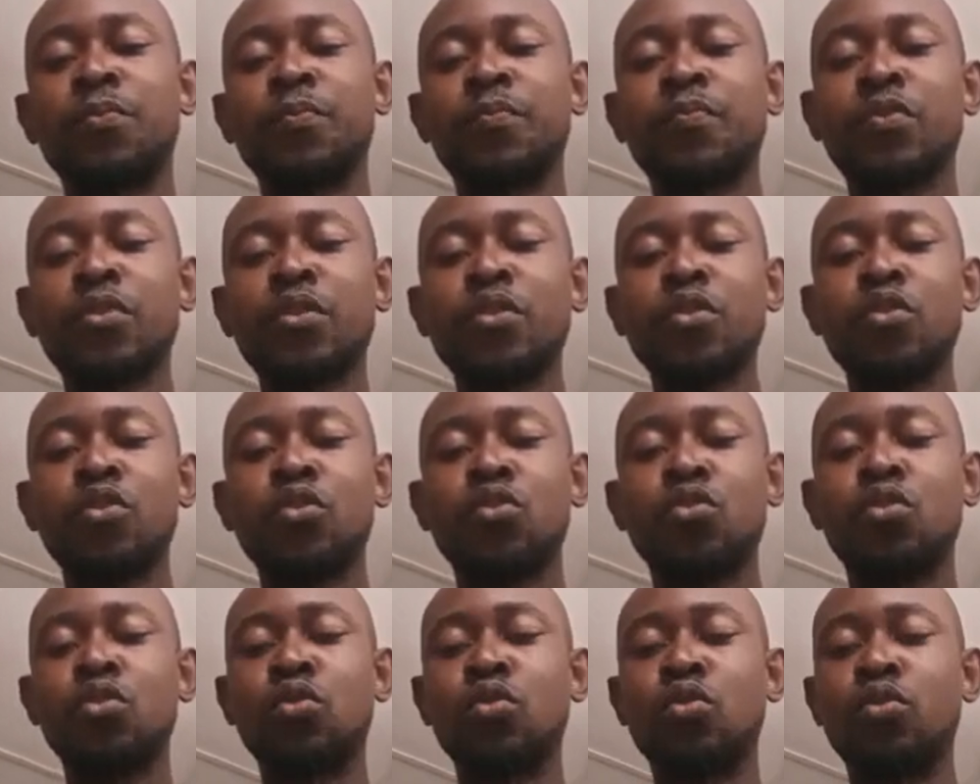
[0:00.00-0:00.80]

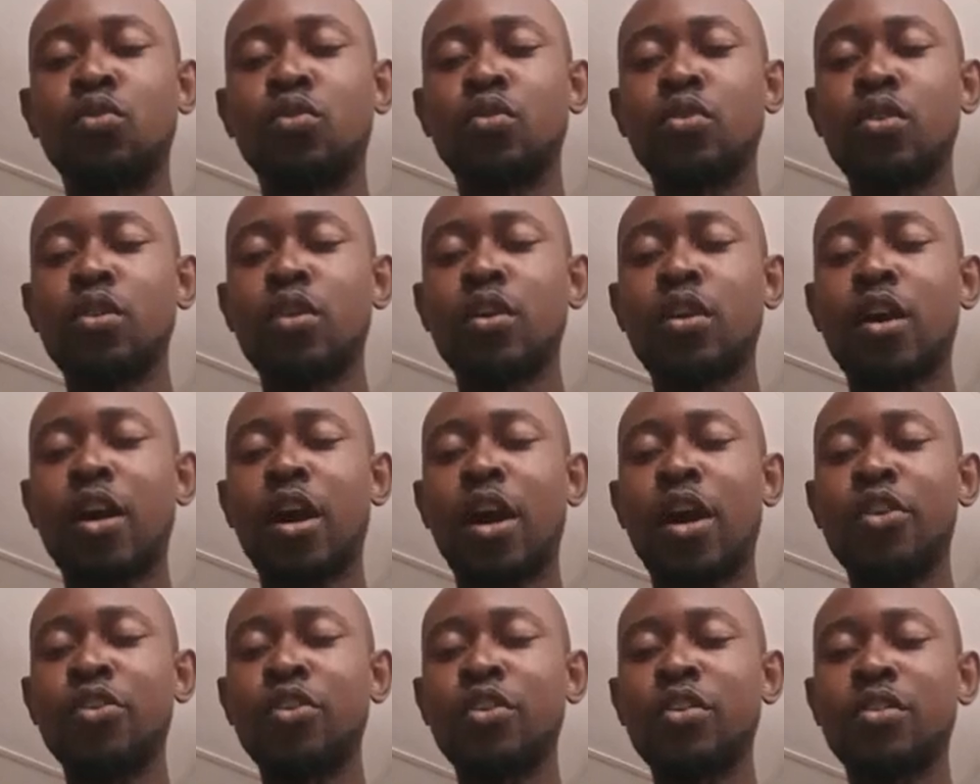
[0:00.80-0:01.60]
So I'll
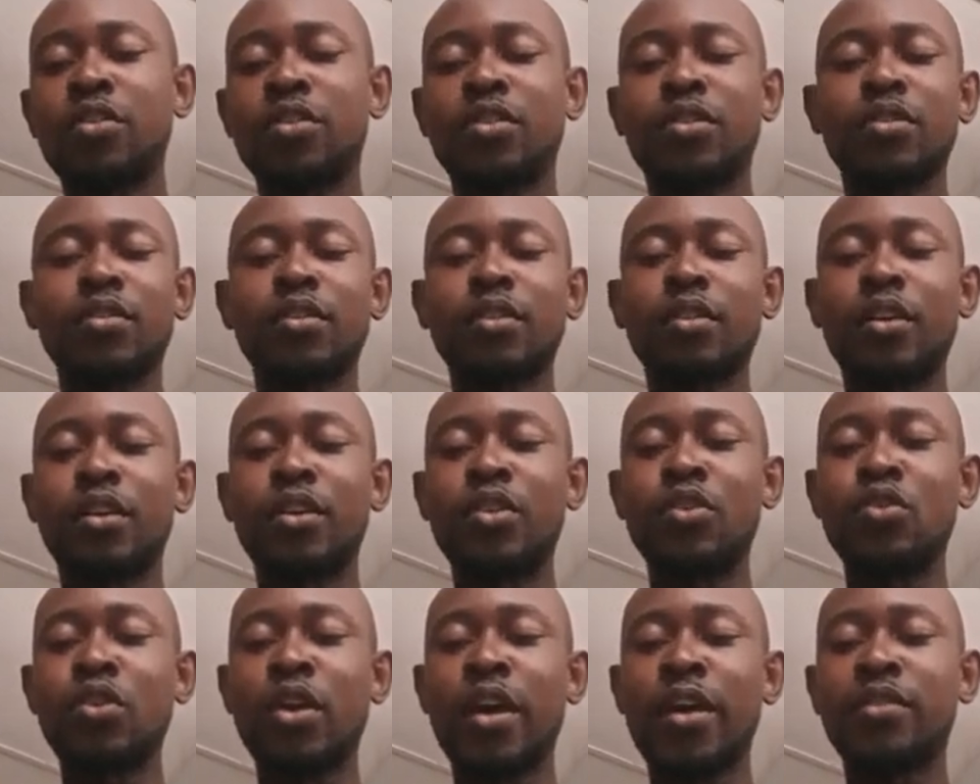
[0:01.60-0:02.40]
just,
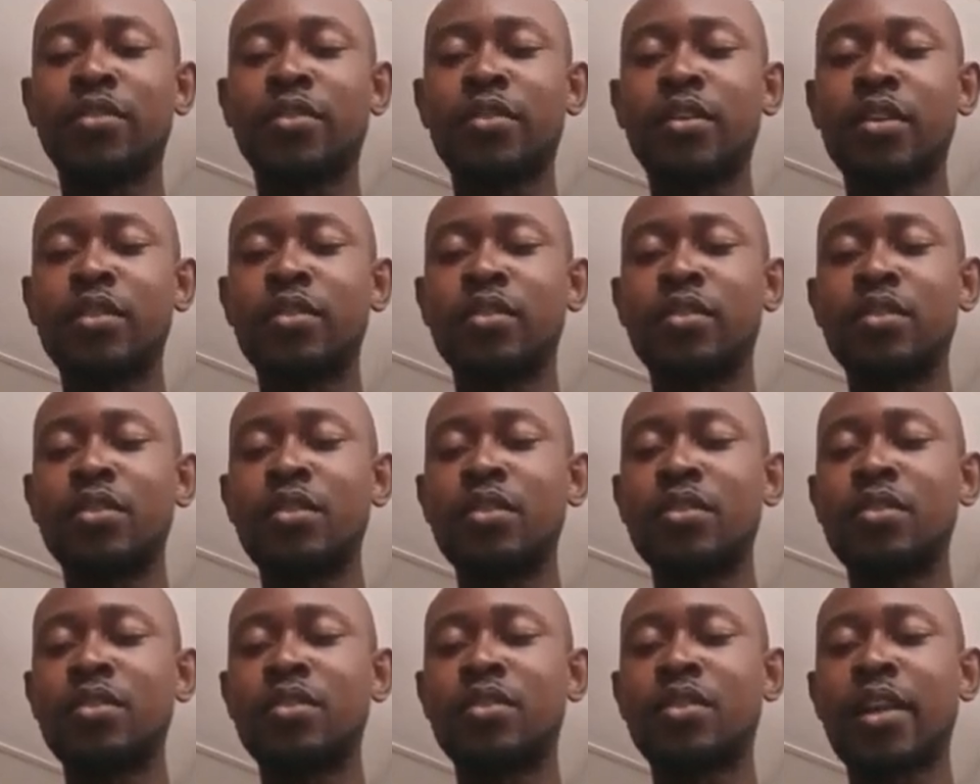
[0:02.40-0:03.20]
I said this
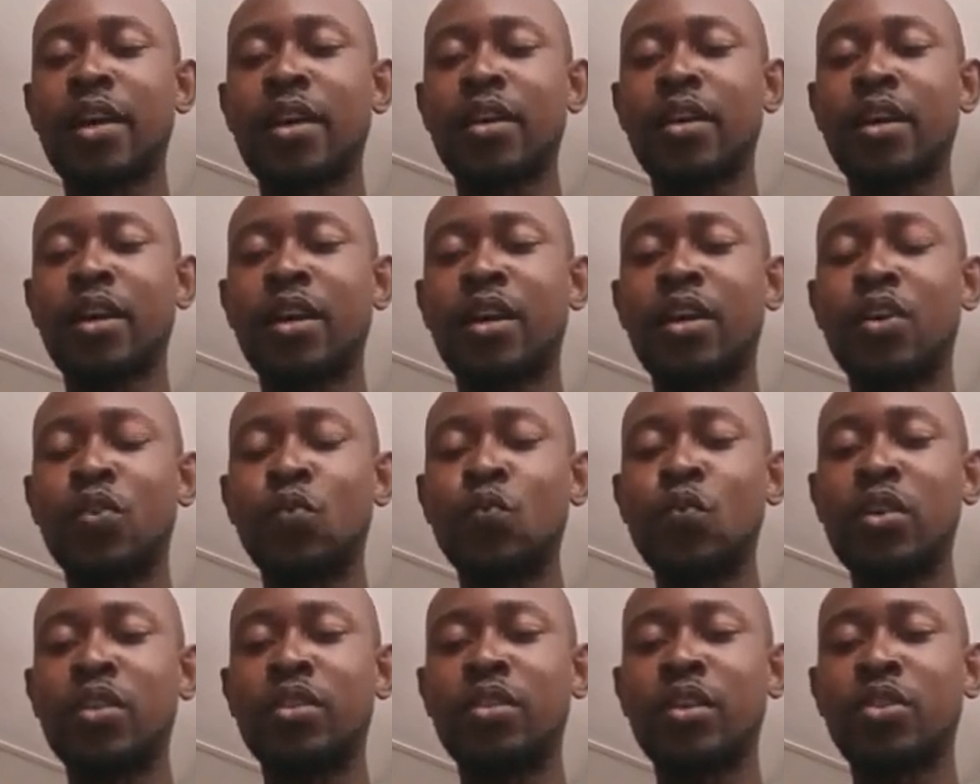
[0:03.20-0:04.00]
is like we
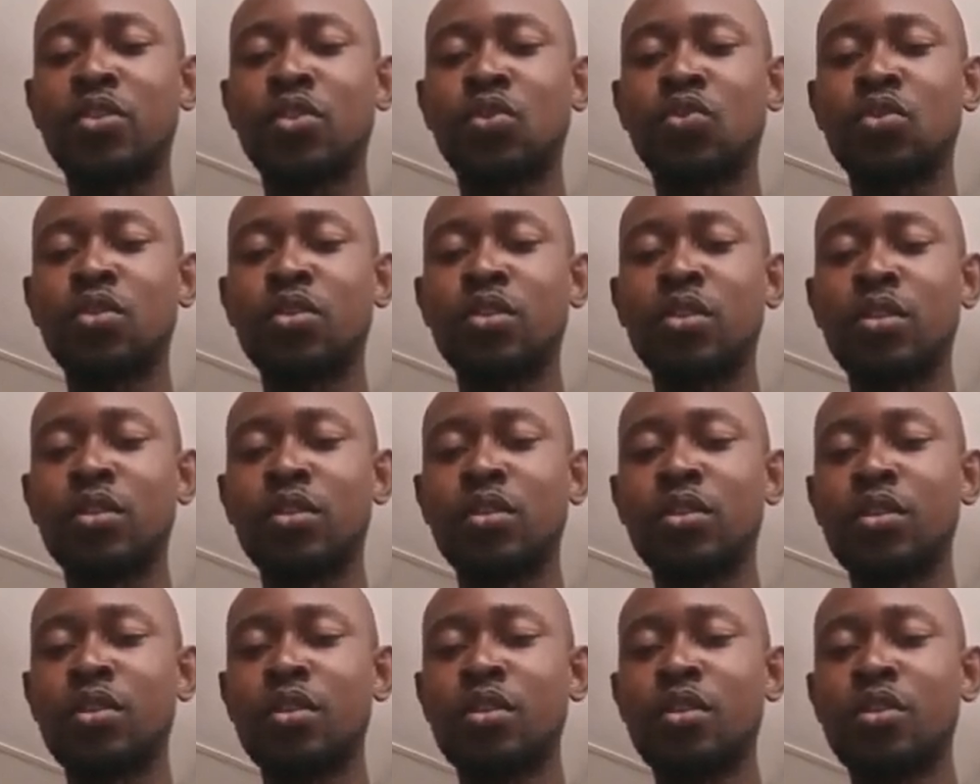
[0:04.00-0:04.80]
test running.
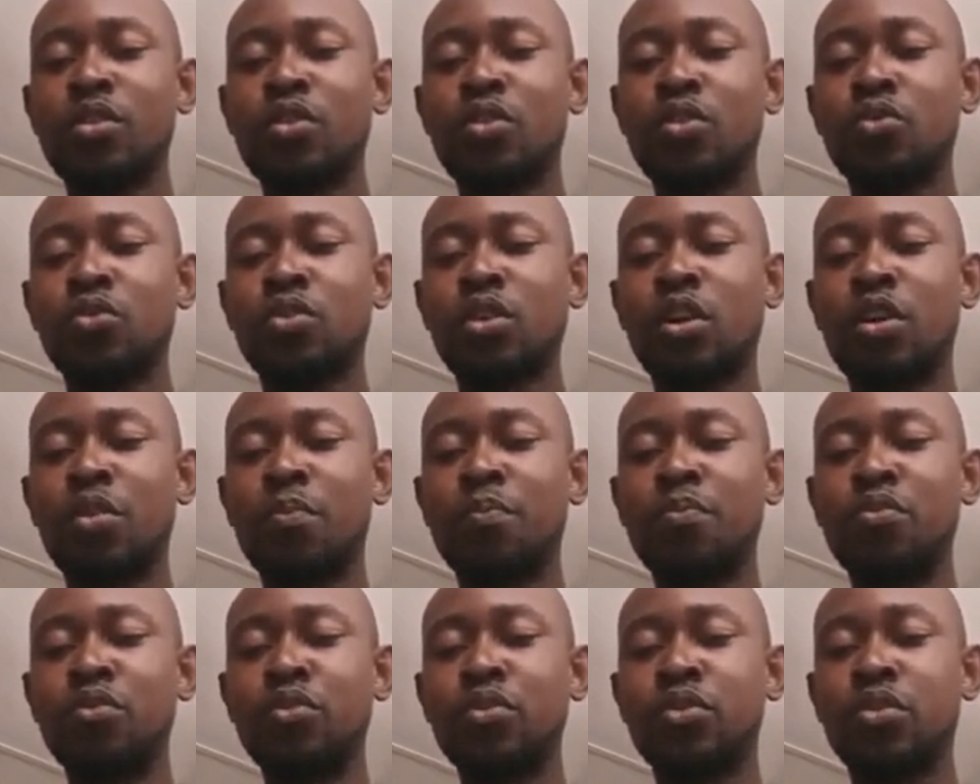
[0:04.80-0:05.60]
So I'll
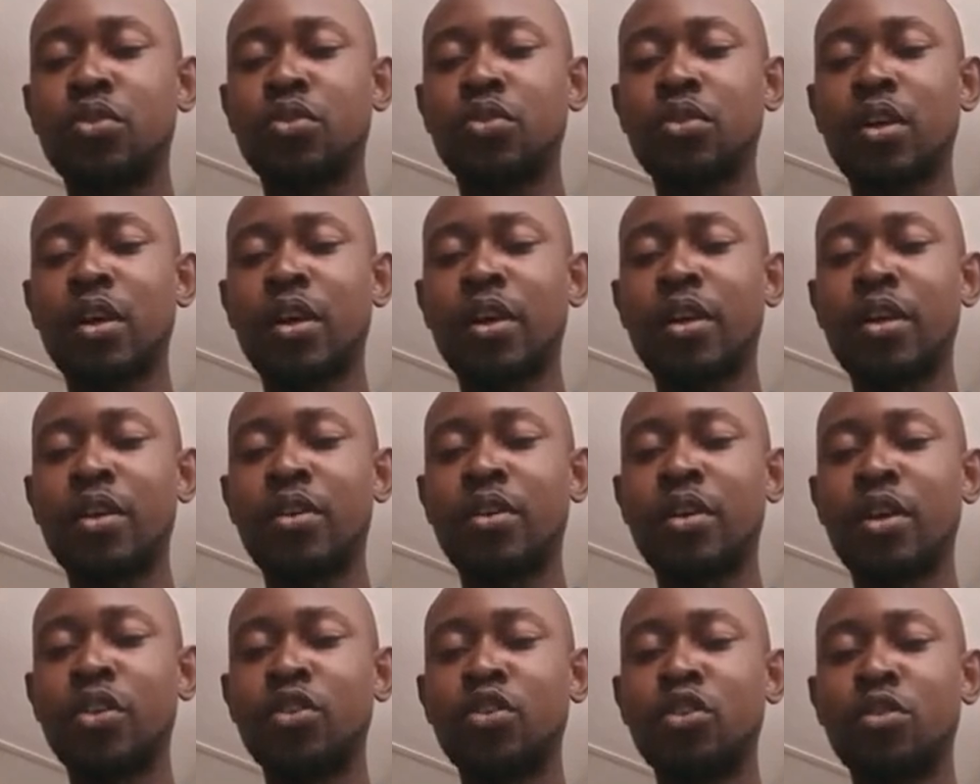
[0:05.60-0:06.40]
put a
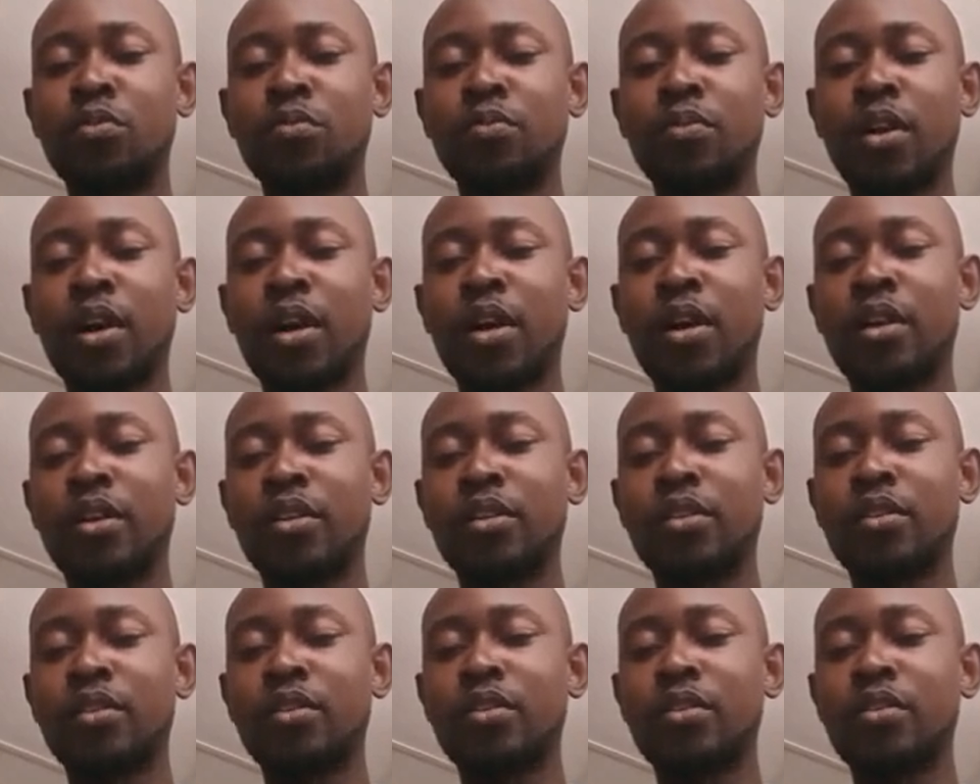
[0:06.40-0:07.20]
random
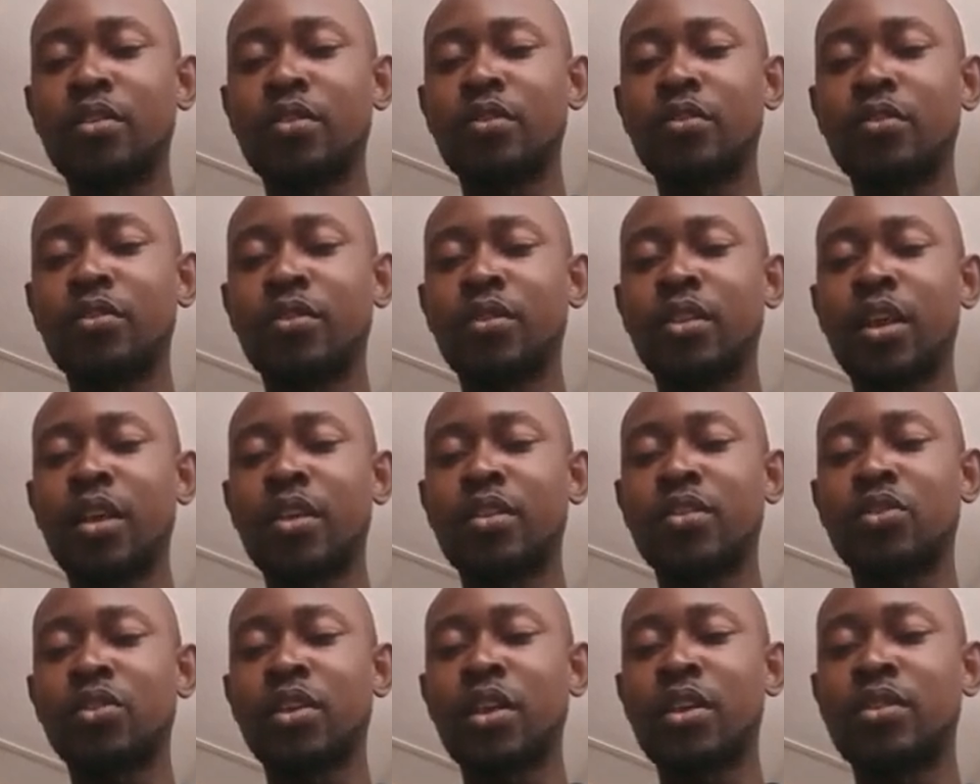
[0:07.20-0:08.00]
text
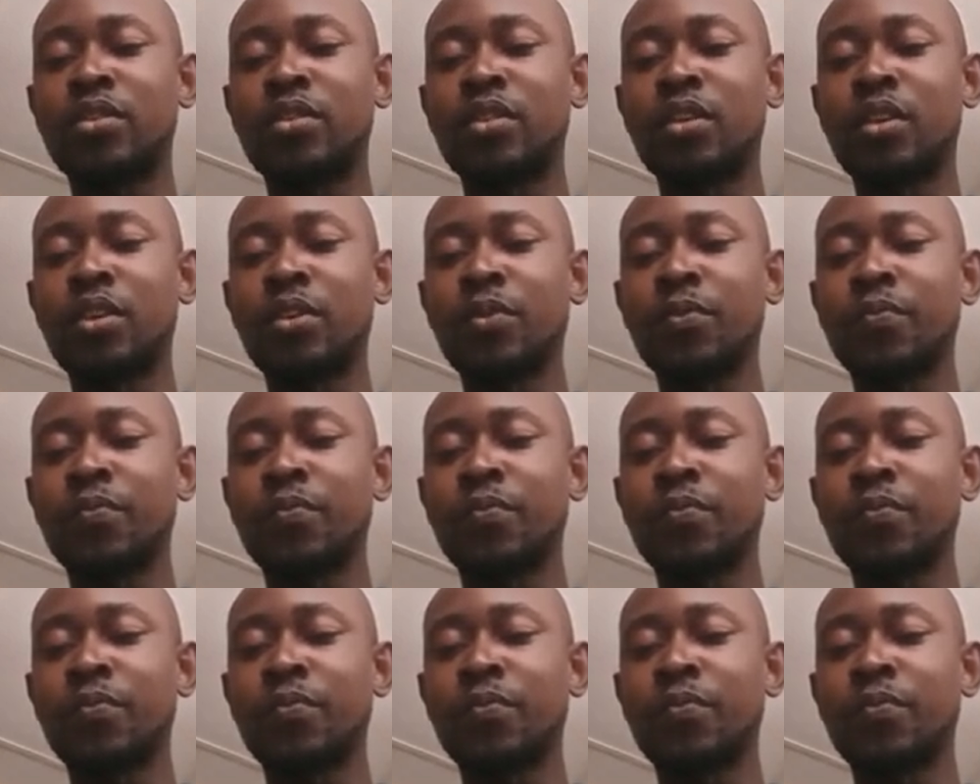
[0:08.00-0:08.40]
right here.